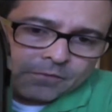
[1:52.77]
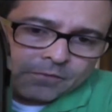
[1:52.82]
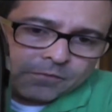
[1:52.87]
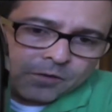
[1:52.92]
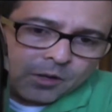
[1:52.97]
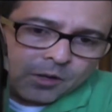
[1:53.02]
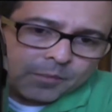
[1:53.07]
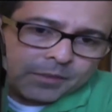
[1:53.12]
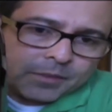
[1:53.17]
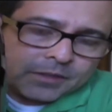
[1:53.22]

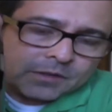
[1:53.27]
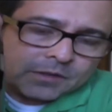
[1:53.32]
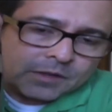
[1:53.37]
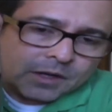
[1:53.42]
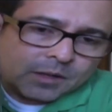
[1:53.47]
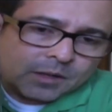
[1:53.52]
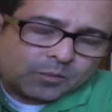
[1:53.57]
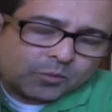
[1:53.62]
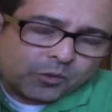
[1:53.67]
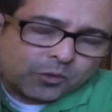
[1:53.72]
from its
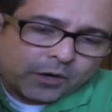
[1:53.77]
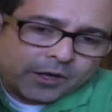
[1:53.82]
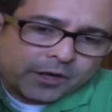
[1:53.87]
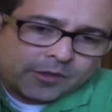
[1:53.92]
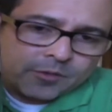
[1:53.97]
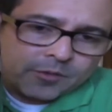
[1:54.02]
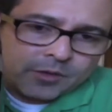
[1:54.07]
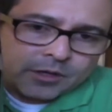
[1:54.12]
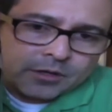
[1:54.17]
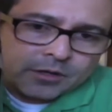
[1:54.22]
uh,
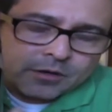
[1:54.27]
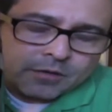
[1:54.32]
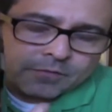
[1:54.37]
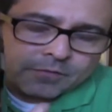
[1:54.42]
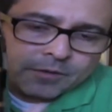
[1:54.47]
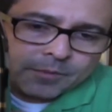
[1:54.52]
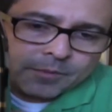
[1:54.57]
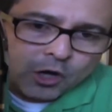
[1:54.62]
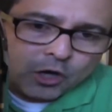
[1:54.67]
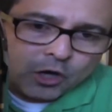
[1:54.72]
brethren
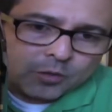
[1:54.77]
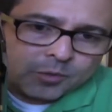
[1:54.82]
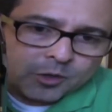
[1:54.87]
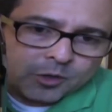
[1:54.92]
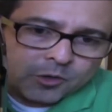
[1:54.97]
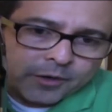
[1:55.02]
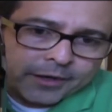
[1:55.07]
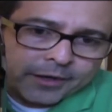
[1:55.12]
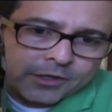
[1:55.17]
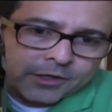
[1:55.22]
from the
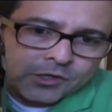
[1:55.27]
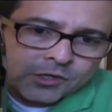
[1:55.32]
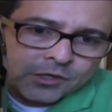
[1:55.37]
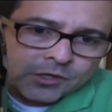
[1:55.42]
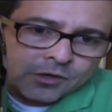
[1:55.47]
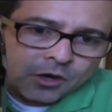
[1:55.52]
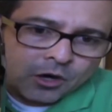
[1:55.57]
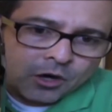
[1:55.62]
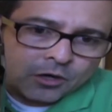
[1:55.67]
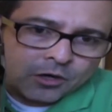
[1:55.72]
Hallberg Ranch
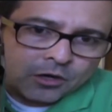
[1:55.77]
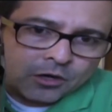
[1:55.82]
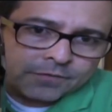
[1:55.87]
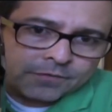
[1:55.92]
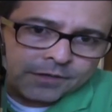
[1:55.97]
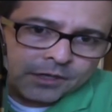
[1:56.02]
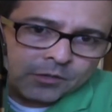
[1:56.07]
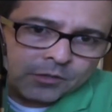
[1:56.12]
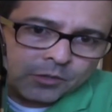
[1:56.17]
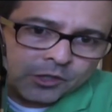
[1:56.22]
and
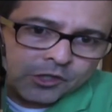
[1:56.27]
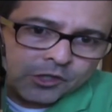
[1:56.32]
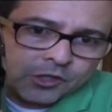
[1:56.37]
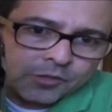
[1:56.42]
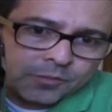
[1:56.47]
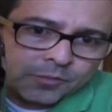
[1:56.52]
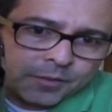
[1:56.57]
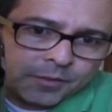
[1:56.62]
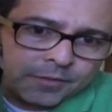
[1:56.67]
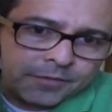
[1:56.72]
RRV,
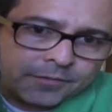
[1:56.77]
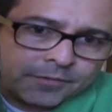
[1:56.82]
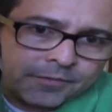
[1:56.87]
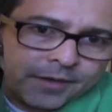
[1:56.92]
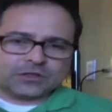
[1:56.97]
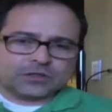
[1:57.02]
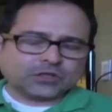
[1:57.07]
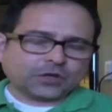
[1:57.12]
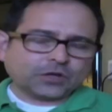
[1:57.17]
Russian River Valley.